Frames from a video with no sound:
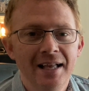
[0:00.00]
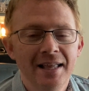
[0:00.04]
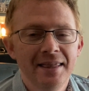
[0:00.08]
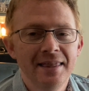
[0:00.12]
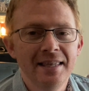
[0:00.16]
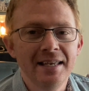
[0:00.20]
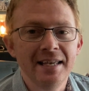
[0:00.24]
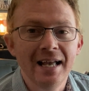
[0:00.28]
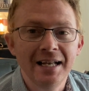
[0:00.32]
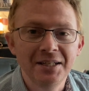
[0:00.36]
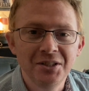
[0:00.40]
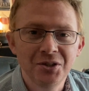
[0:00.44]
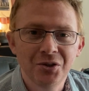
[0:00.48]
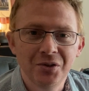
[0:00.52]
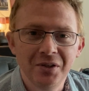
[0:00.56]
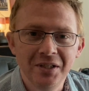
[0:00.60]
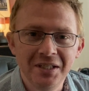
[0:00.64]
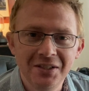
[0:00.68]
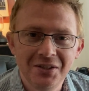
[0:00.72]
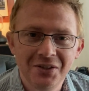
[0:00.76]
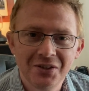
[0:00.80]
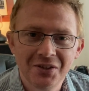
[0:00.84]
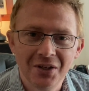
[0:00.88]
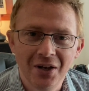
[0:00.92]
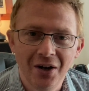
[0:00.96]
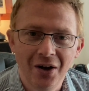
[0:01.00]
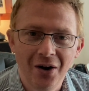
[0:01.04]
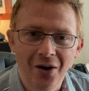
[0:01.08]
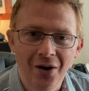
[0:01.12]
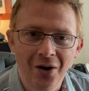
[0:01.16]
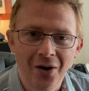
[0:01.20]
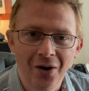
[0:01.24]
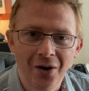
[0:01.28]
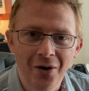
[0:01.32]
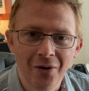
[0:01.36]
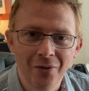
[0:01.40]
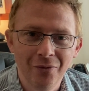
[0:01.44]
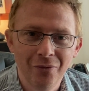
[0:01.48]
the entries
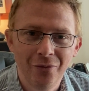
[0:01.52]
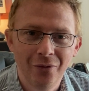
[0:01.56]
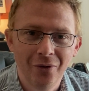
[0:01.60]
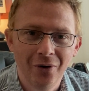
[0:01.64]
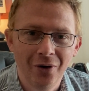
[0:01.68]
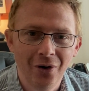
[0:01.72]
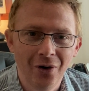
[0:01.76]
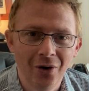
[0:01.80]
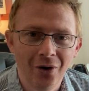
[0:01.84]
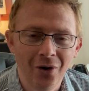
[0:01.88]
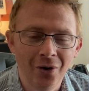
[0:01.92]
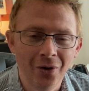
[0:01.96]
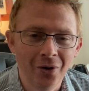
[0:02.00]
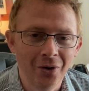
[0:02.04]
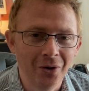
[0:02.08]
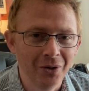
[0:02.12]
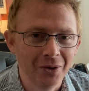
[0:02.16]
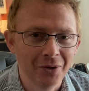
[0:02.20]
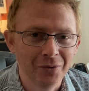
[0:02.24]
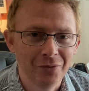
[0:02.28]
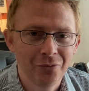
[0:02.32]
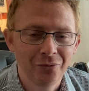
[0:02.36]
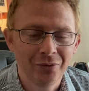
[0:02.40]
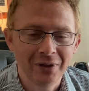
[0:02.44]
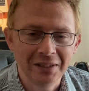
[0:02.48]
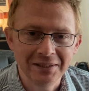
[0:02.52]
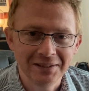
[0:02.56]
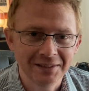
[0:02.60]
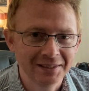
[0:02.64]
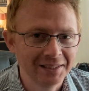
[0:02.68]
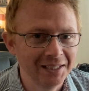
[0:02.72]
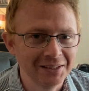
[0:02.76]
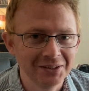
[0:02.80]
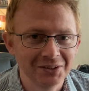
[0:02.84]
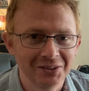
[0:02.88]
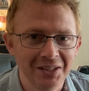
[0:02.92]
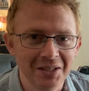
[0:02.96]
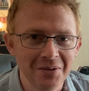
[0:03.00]
of all the
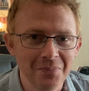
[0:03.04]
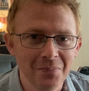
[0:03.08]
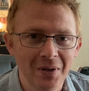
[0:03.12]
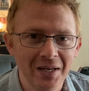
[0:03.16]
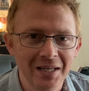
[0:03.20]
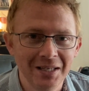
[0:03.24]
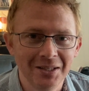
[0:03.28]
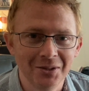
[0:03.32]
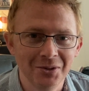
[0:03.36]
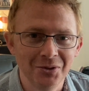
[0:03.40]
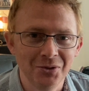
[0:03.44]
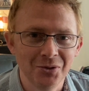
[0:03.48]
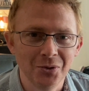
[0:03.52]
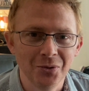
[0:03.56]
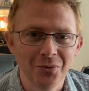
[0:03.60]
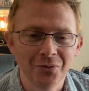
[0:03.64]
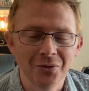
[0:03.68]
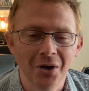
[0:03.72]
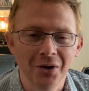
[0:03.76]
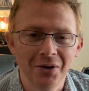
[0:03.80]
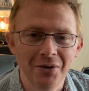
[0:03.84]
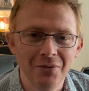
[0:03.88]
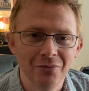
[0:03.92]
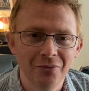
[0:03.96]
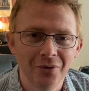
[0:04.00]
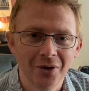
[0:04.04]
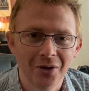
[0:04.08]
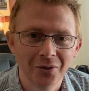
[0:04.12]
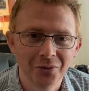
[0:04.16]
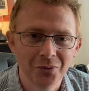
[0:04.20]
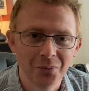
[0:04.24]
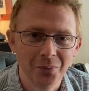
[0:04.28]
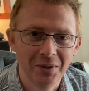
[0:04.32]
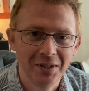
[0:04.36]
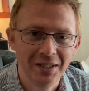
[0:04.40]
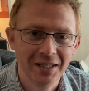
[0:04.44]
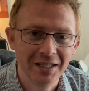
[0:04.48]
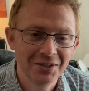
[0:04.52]
fantastic makers who've got involved
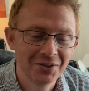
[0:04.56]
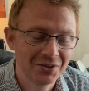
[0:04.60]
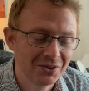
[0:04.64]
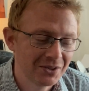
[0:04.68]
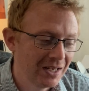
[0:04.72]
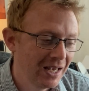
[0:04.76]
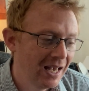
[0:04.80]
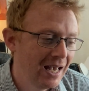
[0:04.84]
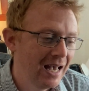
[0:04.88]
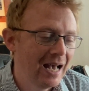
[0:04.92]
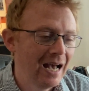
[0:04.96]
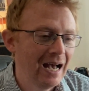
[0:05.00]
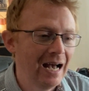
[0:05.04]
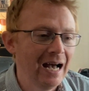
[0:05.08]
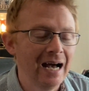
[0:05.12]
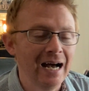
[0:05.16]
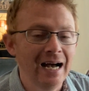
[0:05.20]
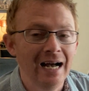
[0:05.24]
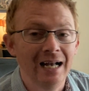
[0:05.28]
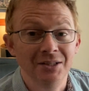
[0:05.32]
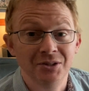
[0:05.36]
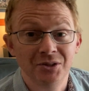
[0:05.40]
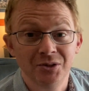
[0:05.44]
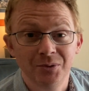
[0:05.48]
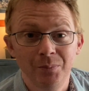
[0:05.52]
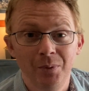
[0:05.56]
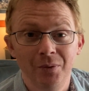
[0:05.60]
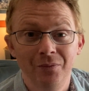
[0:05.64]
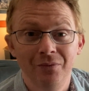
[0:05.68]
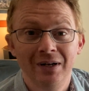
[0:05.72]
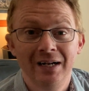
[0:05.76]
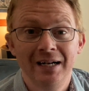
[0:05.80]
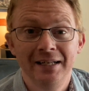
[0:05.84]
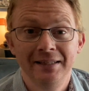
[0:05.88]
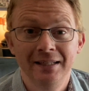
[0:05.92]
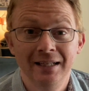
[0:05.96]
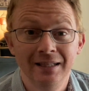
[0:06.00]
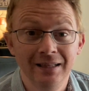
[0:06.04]
with this and to
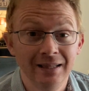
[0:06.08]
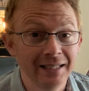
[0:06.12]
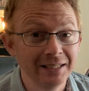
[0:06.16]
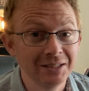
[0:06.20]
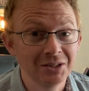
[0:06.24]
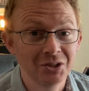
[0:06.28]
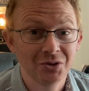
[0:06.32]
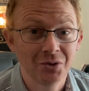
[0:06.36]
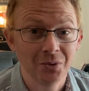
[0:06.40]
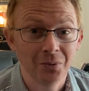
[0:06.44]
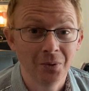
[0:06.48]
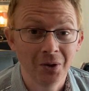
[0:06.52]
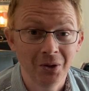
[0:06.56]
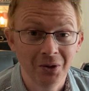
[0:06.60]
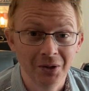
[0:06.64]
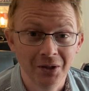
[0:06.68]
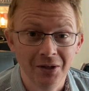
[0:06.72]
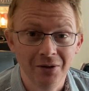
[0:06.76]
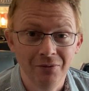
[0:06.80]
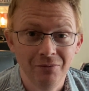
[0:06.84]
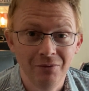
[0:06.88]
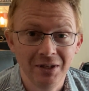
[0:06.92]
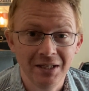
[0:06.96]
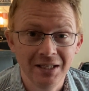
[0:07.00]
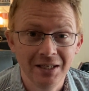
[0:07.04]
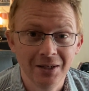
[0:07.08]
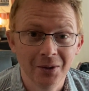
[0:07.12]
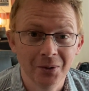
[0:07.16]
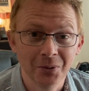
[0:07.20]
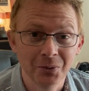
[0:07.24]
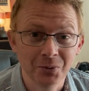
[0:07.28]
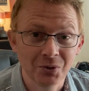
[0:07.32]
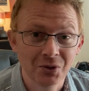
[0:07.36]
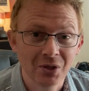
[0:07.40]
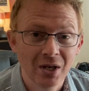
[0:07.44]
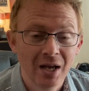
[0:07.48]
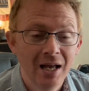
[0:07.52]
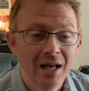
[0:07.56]
provide the links to all their
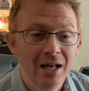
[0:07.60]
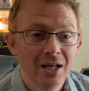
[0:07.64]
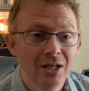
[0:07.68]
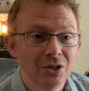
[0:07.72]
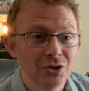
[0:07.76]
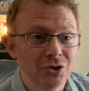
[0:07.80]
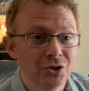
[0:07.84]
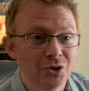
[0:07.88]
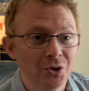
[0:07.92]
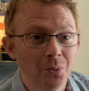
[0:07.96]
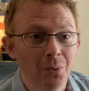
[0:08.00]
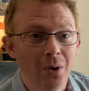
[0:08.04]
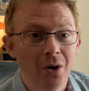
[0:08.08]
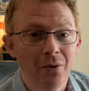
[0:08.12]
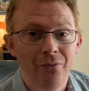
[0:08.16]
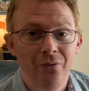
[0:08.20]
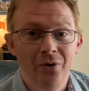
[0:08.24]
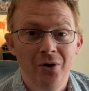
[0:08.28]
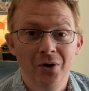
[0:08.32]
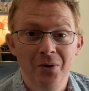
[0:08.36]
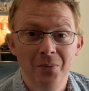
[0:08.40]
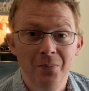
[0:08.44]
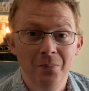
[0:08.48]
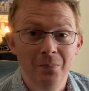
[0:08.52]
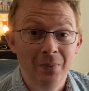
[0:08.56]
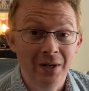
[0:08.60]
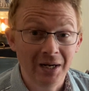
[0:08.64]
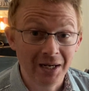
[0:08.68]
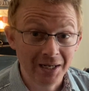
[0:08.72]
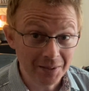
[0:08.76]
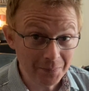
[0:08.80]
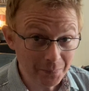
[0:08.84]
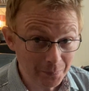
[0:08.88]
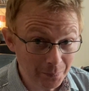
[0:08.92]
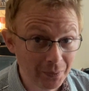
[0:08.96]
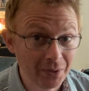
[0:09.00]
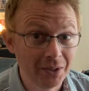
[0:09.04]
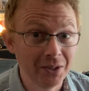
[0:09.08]
videos, to offer my
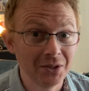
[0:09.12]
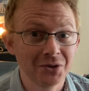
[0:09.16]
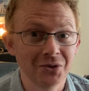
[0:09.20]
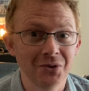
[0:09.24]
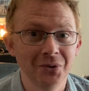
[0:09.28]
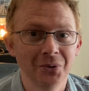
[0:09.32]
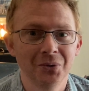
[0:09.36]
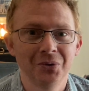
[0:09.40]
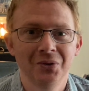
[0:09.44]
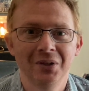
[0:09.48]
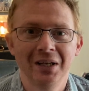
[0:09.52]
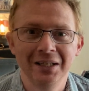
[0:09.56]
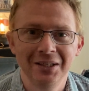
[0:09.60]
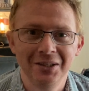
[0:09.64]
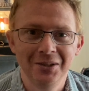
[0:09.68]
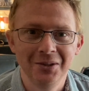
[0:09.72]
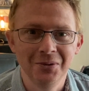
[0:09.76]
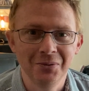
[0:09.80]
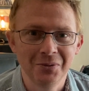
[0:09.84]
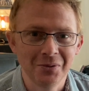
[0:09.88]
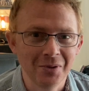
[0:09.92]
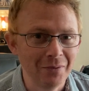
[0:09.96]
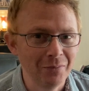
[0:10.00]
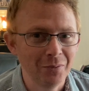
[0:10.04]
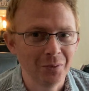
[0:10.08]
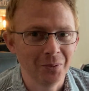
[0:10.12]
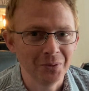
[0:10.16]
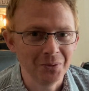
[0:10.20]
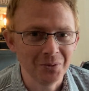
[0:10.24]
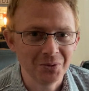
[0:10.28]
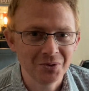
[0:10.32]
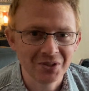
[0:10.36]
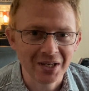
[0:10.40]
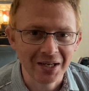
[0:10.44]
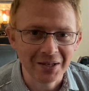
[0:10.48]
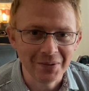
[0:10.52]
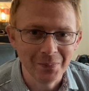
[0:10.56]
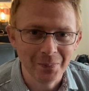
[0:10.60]
personal thank you to everyone who's
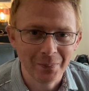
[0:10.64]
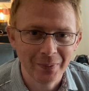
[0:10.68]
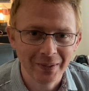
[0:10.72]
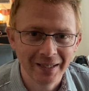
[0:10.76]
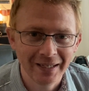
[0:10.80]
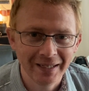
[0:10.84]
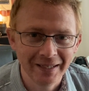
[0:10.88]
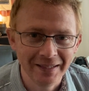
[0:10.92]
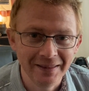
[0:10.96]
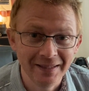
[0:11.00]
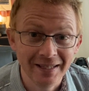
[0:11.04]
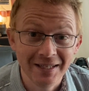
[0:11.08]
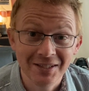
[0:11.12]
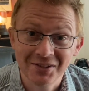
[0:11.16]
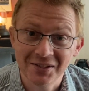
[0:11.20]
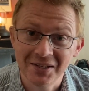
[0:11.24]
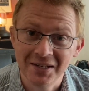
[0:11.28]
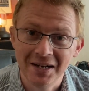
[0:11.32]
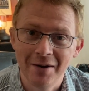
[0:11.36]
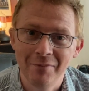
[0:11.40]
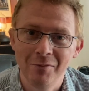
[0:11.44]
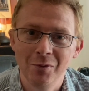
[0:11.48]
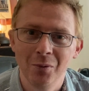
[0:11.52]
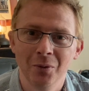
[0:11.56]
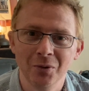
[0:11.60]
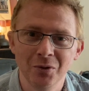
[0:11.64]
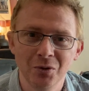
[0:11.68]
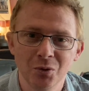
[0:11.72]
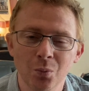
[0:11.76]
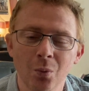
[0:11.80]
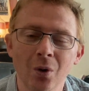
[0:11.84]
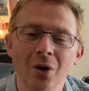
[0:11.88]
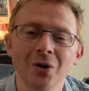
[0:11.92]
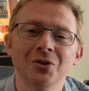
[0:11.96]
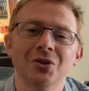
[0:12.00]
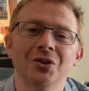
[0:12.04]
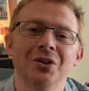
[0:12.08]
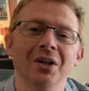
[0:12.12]
taken part in this and everyone who's
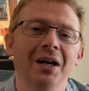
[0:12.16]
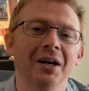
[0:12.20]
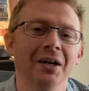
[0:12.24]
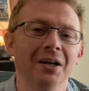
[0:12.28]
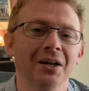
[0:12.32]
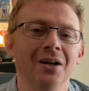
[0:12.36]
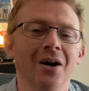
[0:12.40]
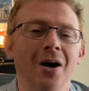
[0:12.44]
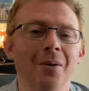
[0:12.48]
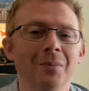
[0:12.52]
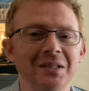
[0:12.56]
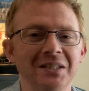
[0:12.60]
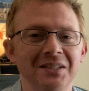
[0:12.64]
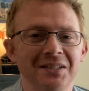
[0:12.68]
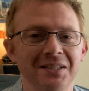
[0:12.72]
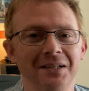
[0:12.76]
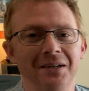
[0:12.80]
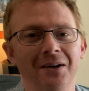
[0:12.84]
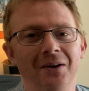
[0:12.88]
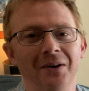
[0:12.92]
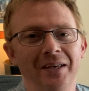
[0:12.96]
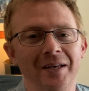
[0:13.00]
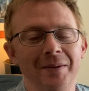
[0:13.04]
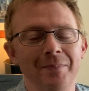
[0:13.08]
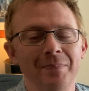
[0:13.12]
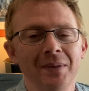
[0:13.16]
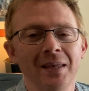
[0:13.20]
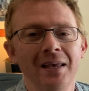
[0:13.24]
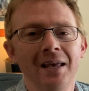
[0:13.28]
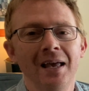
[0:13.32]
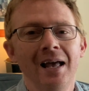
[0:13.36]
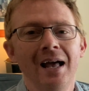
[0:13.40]
watched and commented on it.